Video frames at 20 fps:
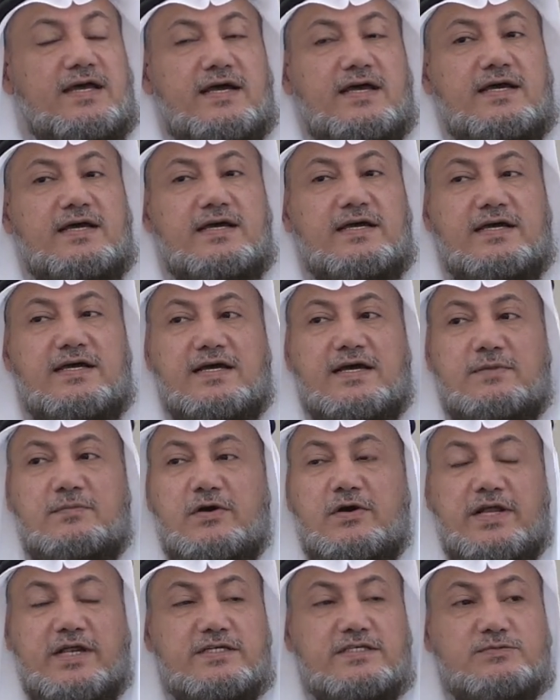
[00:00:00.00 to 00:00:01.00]
uh,
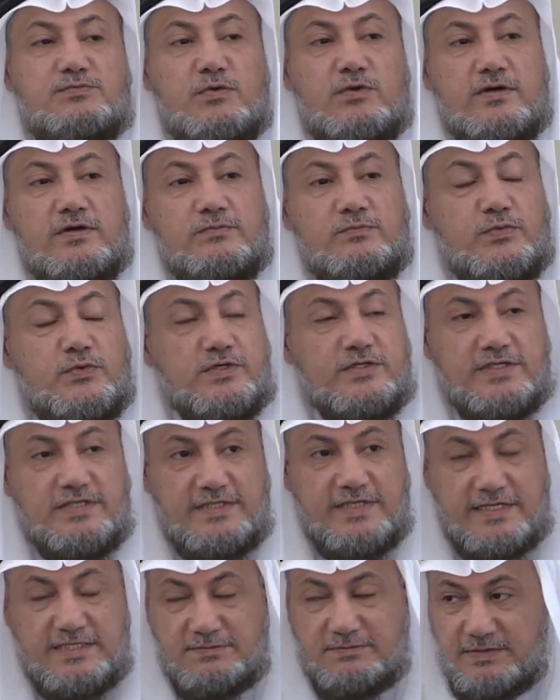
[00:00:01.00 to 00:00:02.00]
about an
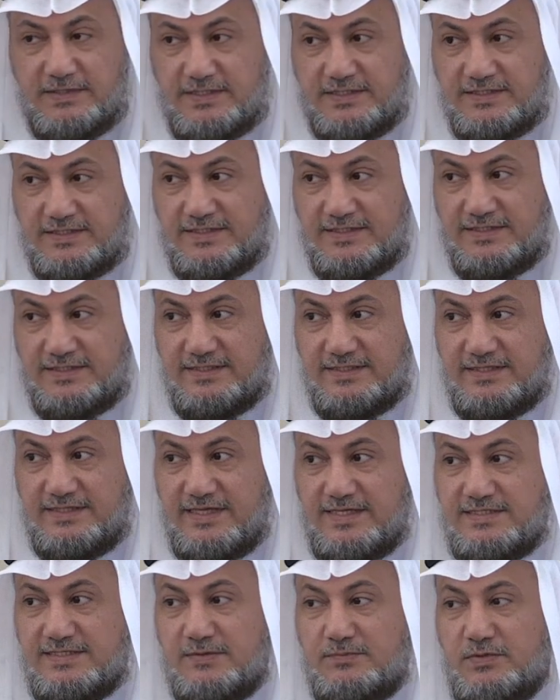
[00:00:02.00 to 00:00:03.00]
important aspect
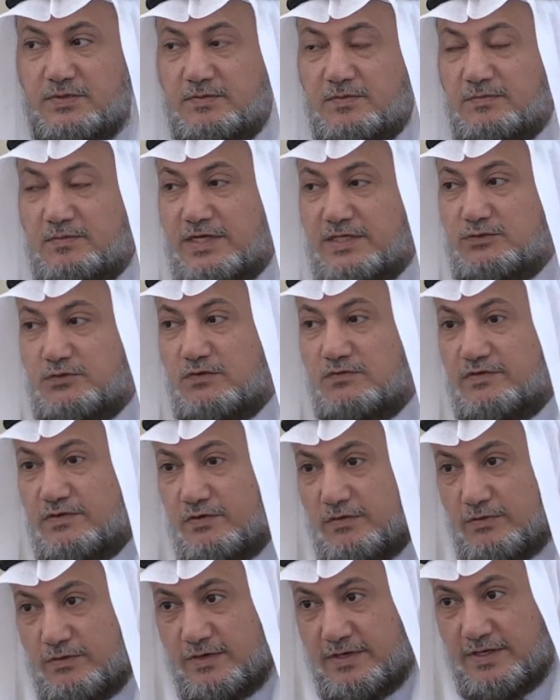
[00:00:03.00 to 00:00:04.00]
that some people might
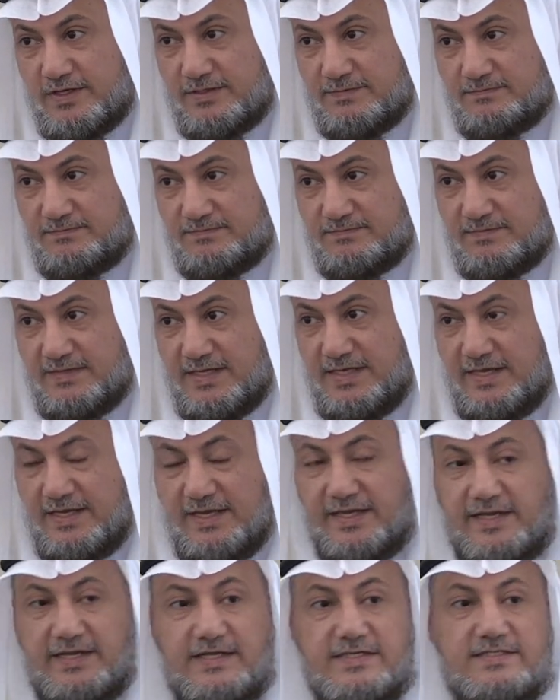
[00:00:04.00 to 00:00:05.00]
overlook.
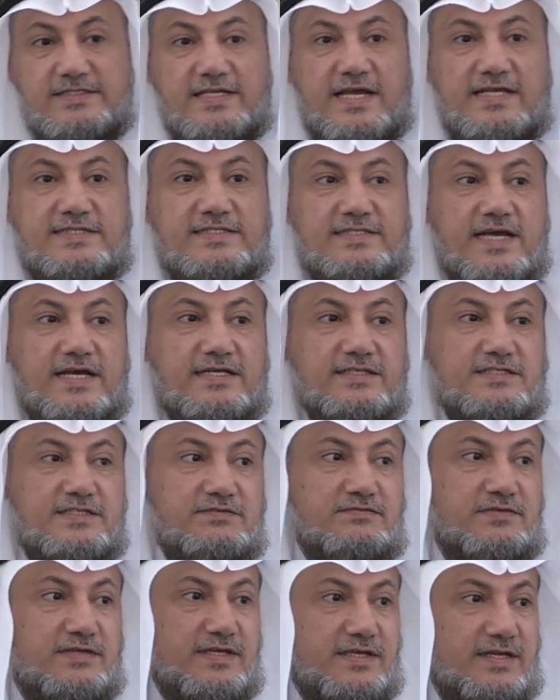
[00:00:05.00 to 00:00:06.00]
It is a
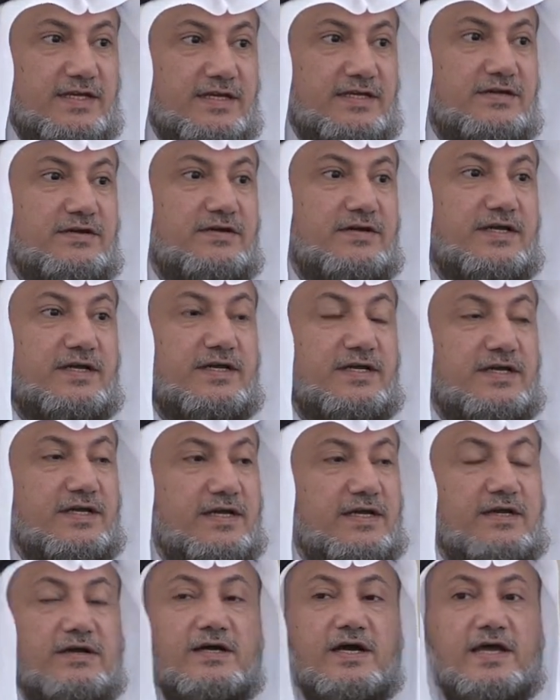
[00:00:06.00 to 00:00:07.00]
scientific, uh,
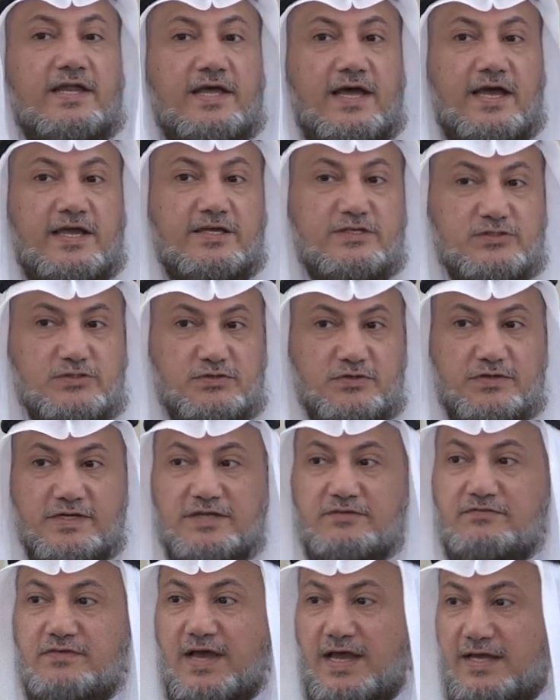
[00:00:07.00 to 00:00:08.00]
uh, a, a
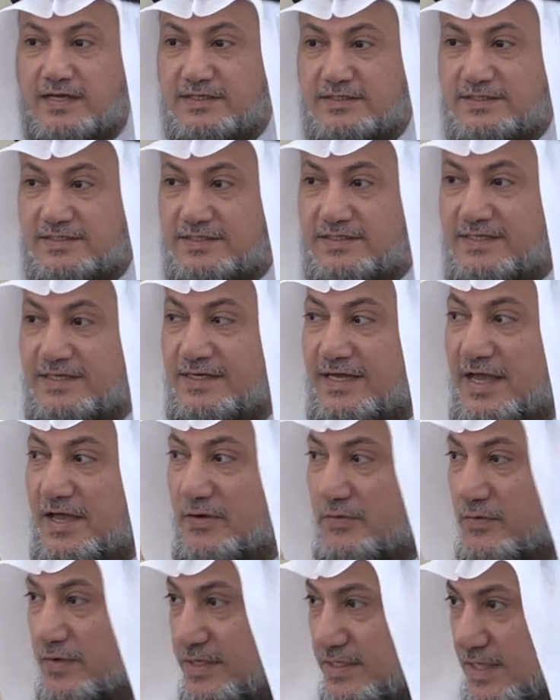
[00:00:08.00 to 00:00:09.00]
historic fact
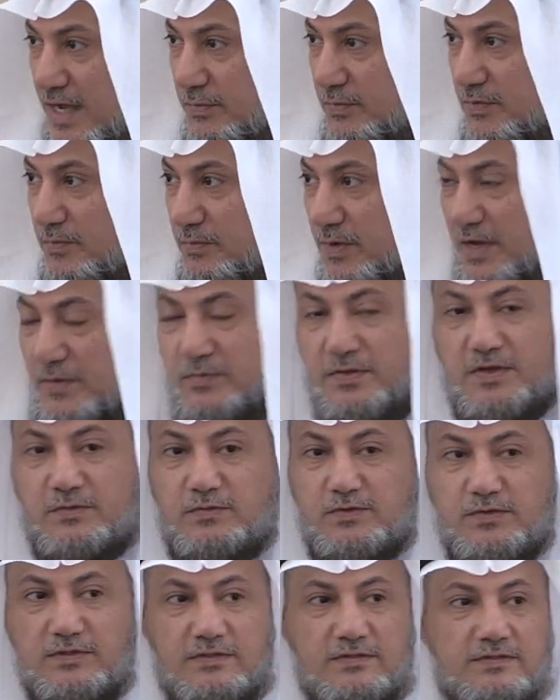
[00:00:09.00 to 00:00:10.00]
agreed upon by
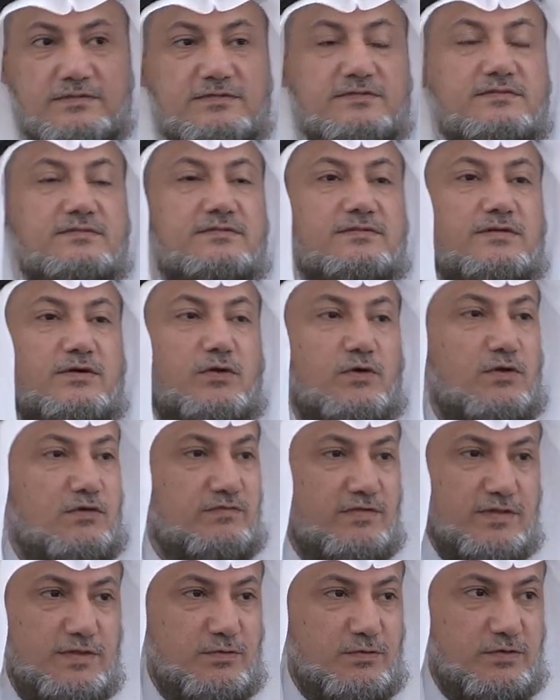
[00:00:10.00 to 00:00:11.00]
people all
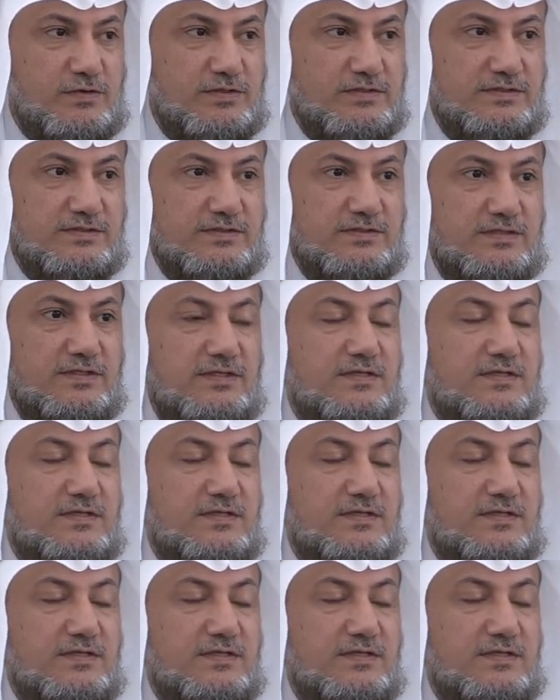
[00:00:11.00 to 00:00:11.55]
over the world,